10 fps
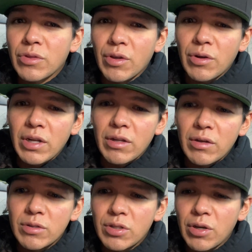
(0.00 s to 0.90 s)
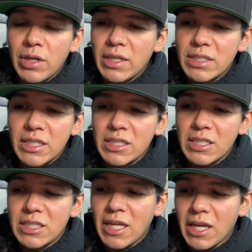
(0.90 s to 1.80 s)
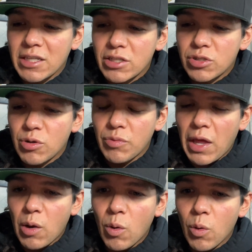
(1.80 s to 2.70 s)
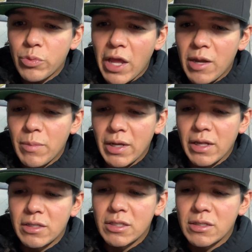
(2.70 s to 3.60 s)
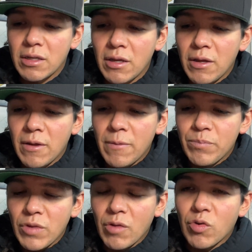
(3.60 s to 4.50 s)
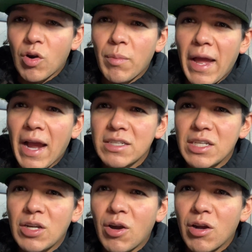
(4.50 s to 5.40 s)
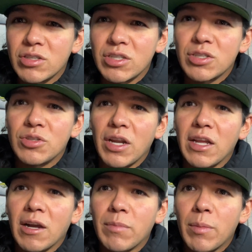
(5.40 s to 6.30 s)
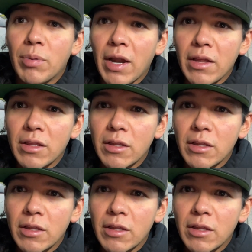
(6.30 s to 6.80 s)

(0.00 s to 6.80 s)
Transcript: 30 to 60 seconds throughout that whole 10 minutes of where I'm actually concentrating on my breath.